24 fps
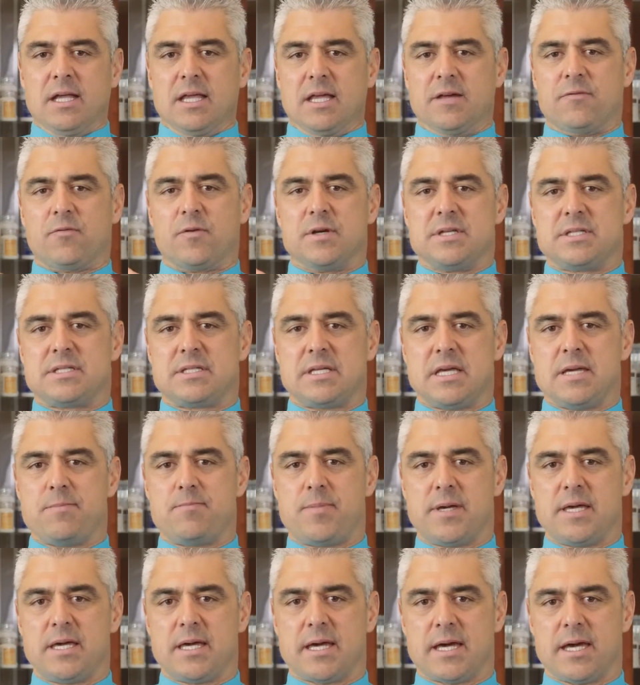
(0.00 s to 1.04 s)
If we see
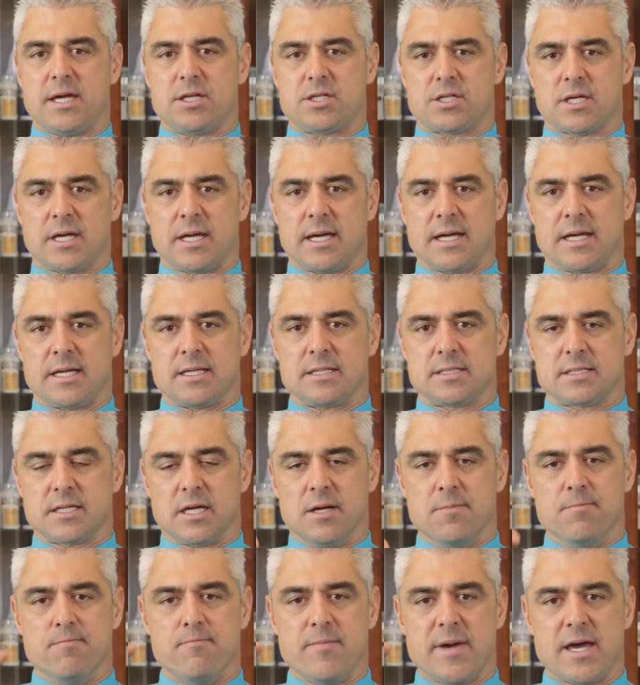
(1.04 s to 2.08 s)
pH as
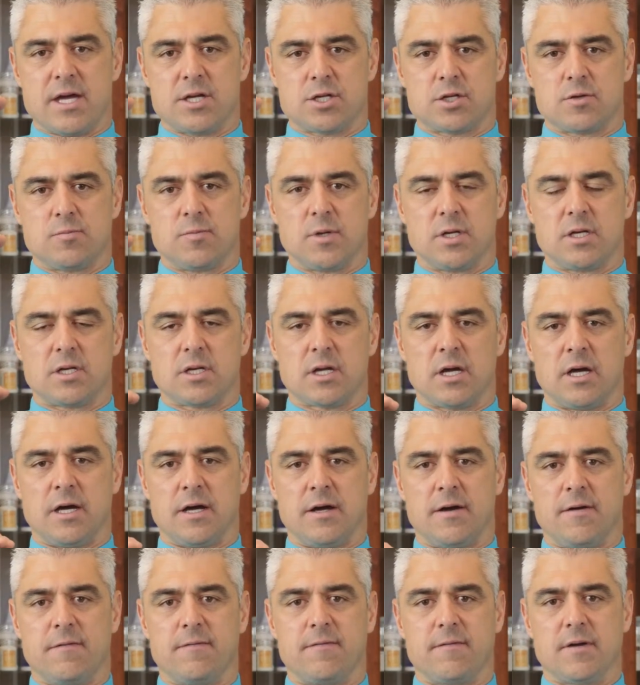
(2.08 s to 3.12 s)
a measurement
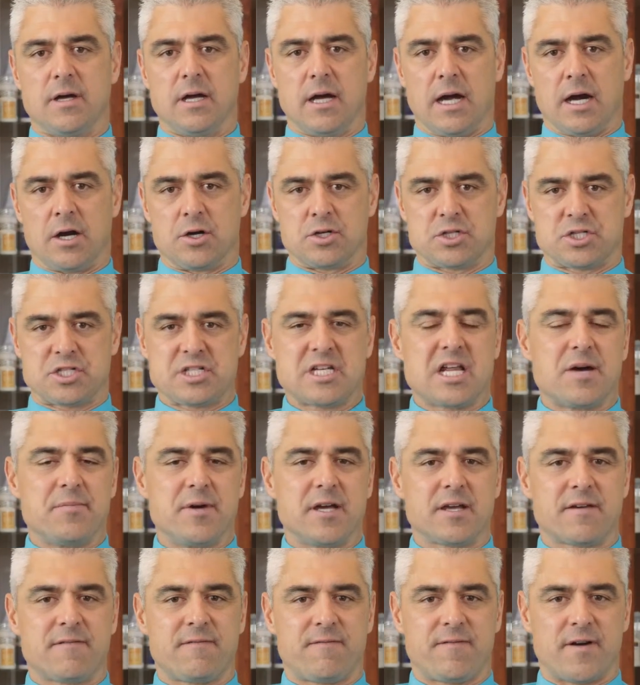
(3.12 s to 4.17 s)
of our
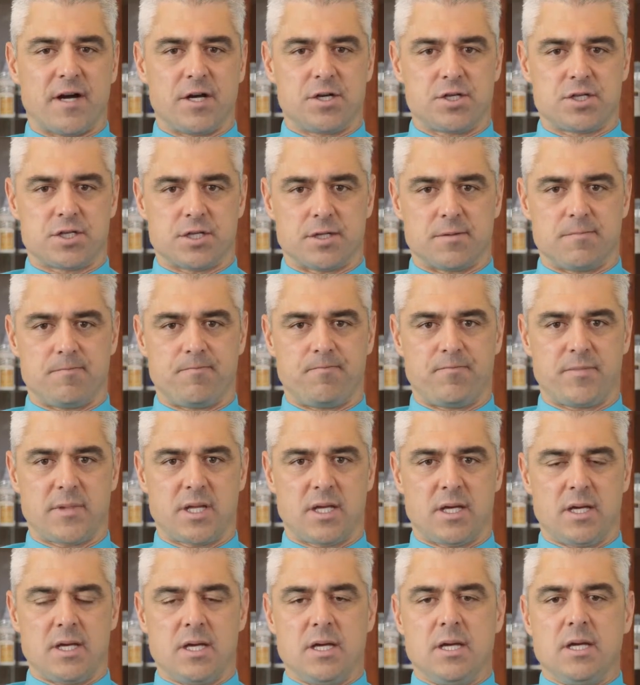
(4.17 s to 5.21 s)
stomach function,
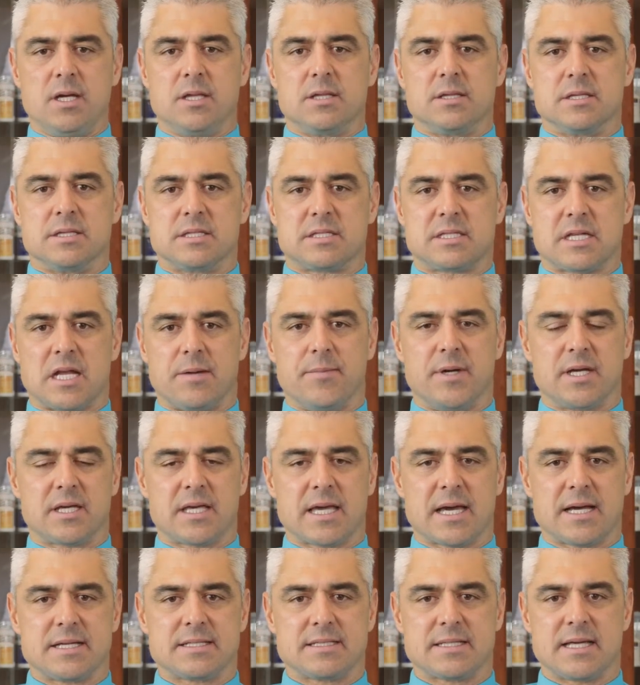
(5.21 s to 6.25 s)
the stomach
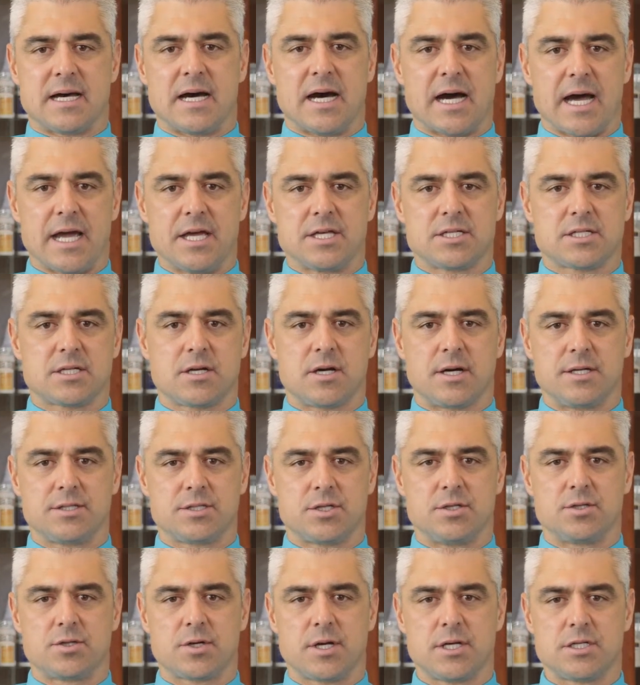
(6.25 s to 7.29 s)
has the highest
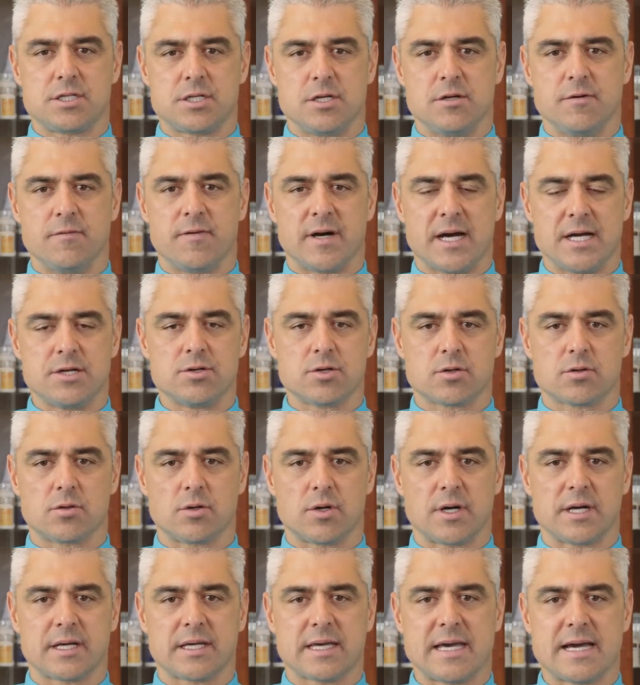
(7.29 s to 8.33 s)
concentration of
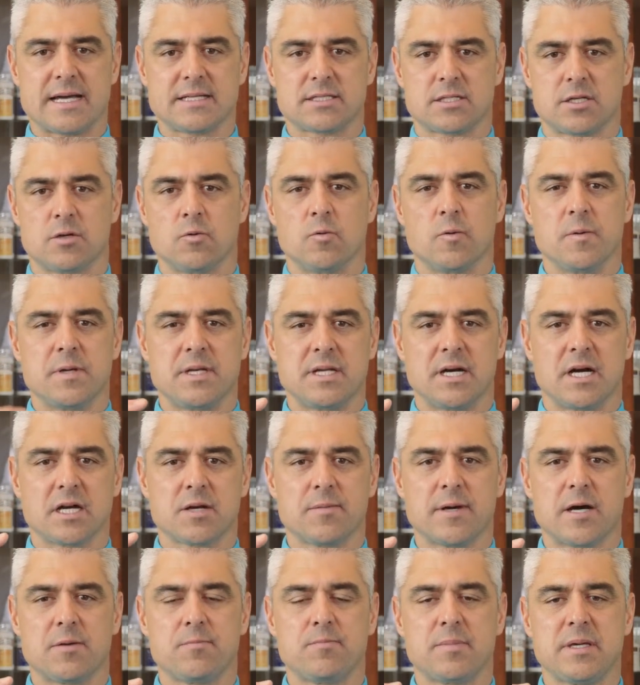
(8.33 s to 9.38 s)
hydrochloric acid. When we talk
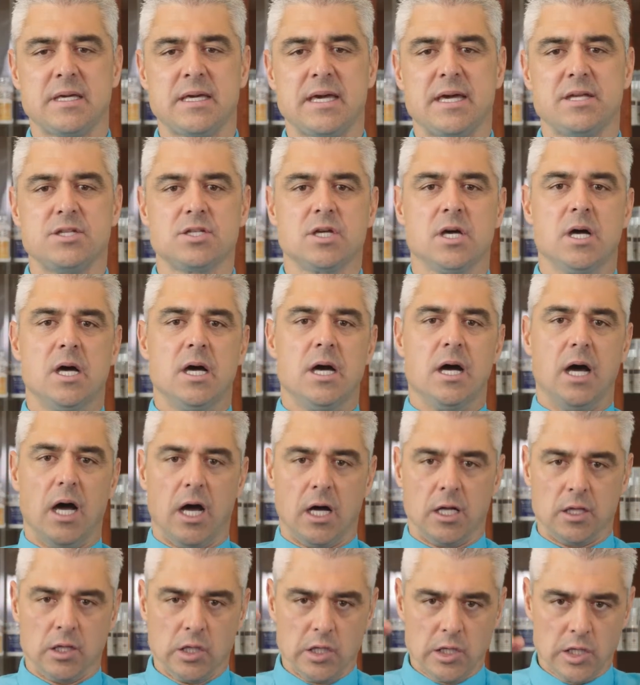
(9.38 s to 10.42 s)
about pH,
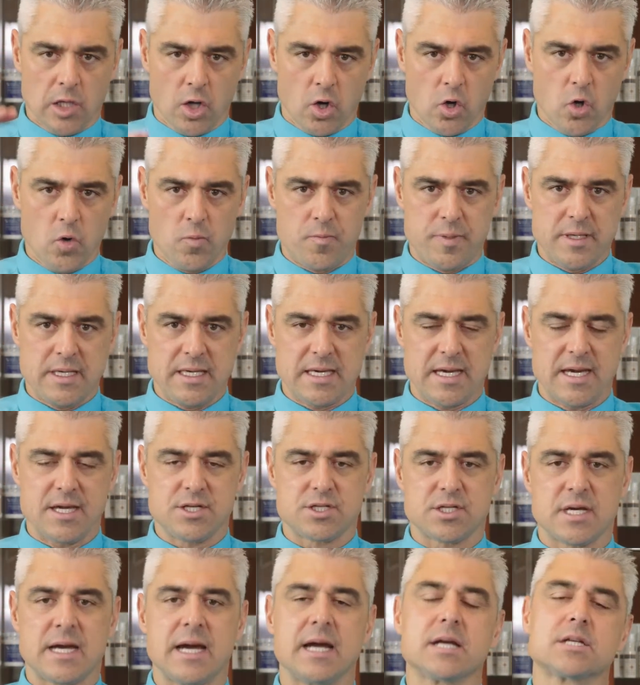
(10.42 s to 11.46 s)
a low
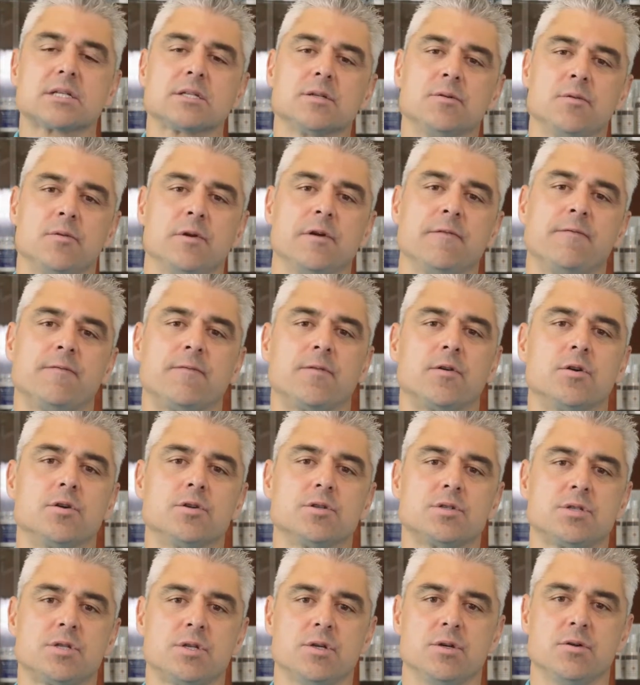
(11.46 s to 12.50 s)
pH actually
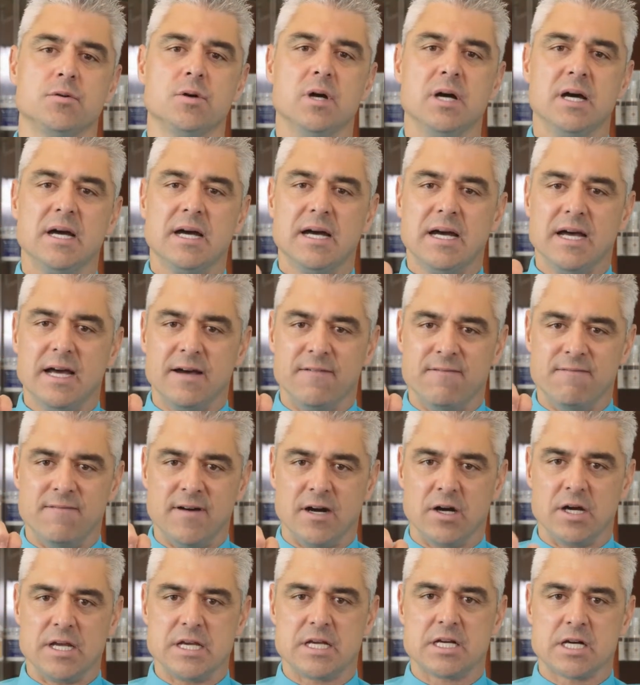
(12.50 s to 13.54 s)
refers to a
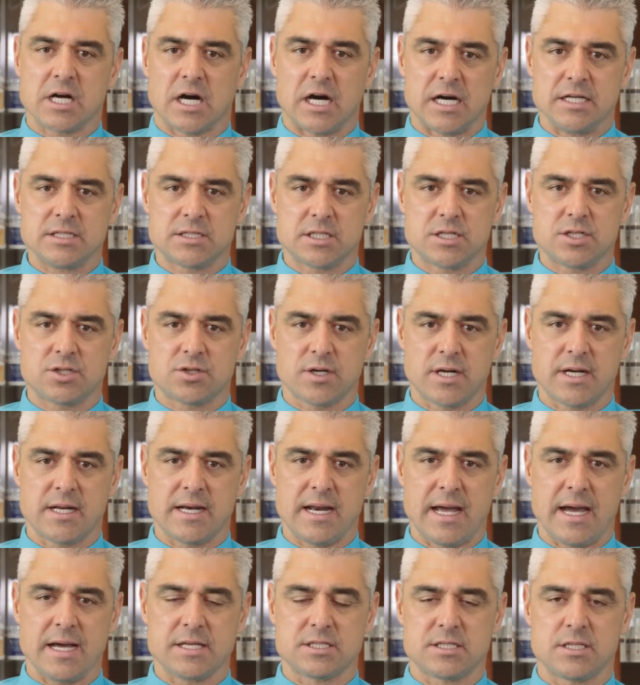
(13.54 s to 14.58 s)
very
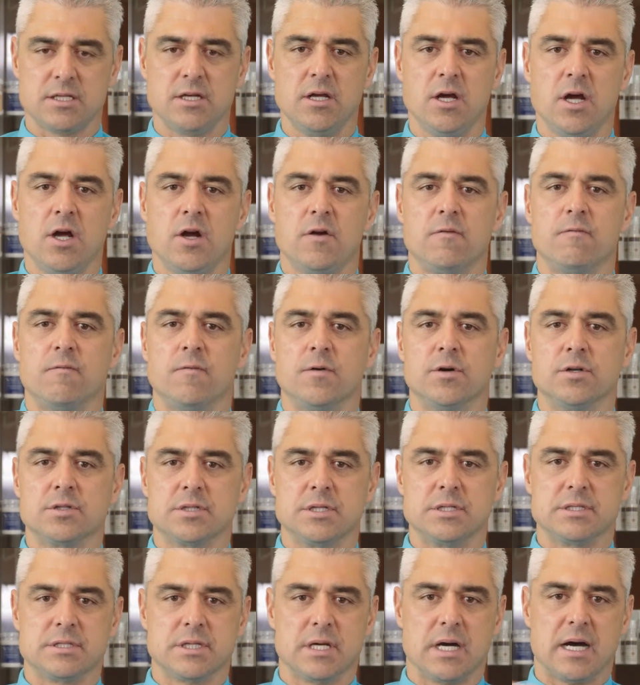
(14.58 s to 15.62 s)
concentrated acid
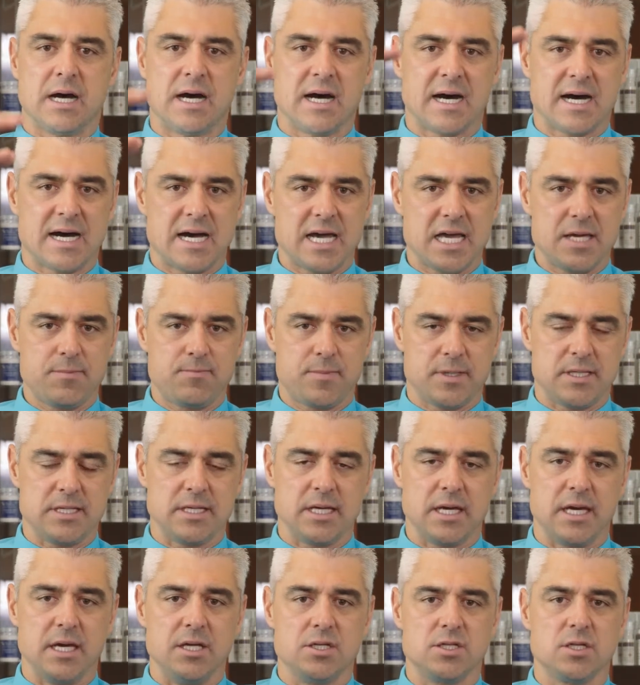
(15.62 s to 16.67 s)
versus a high
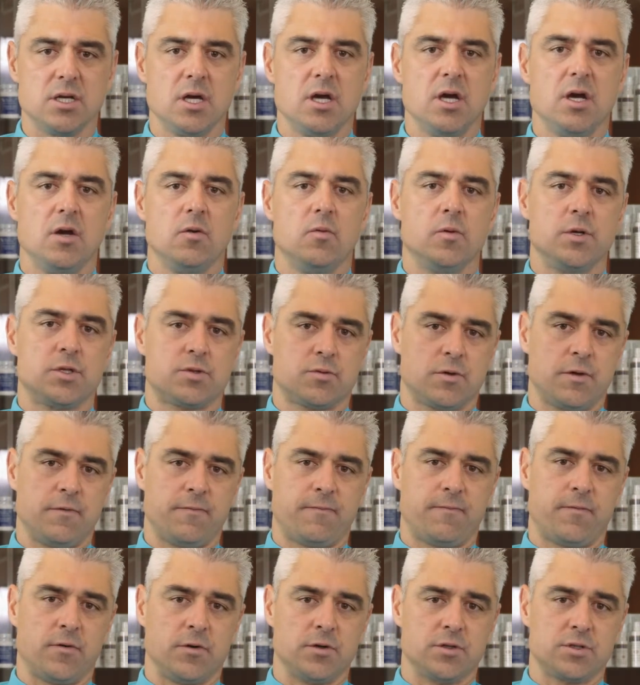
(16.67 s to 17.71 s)
pH, which
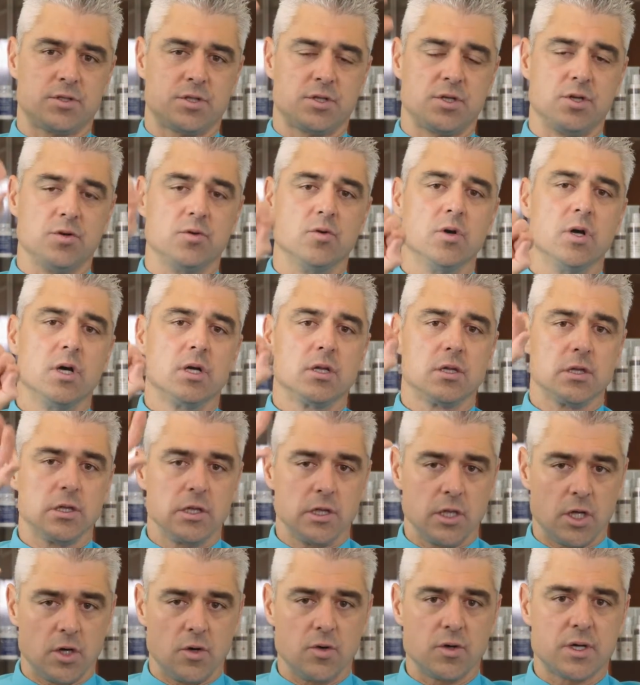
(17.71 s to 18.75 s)
refers to
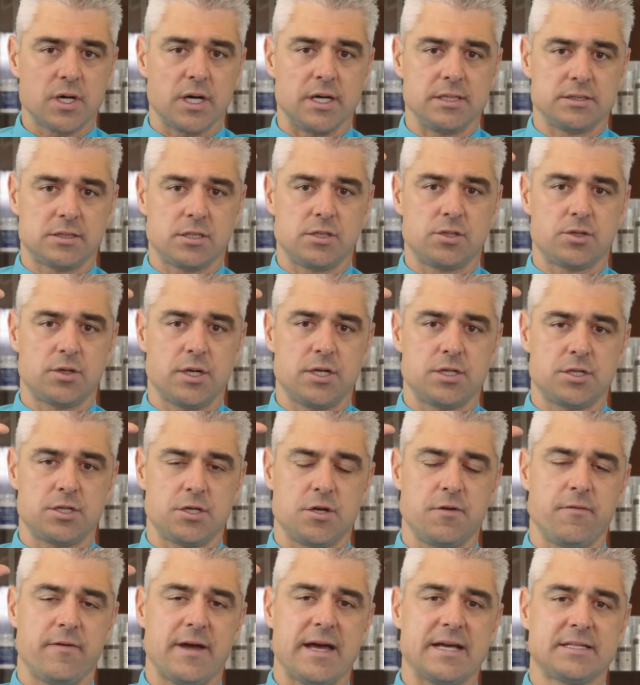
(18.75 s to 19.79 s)
low
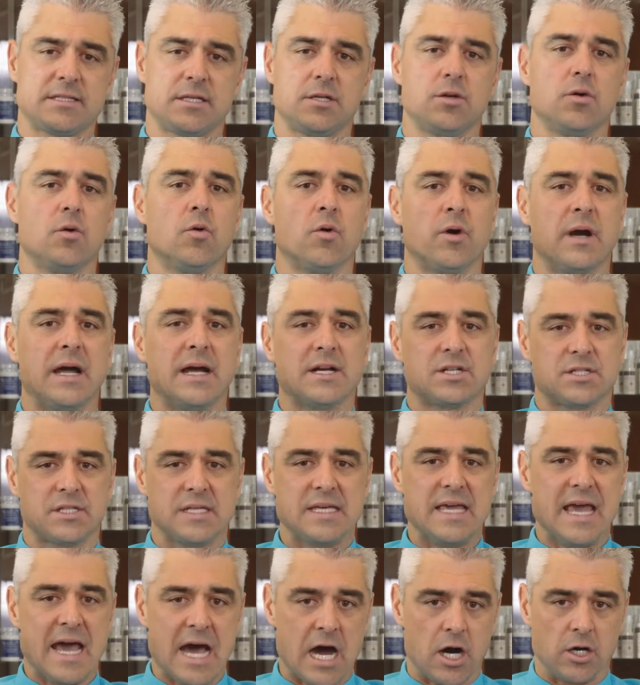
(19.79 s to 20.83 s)
concentration of acid or
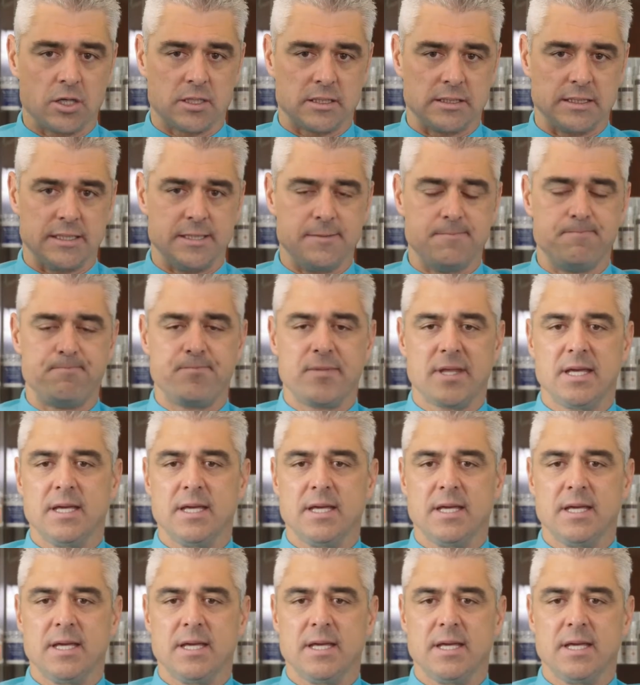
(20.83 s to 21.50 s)
actually alkaline.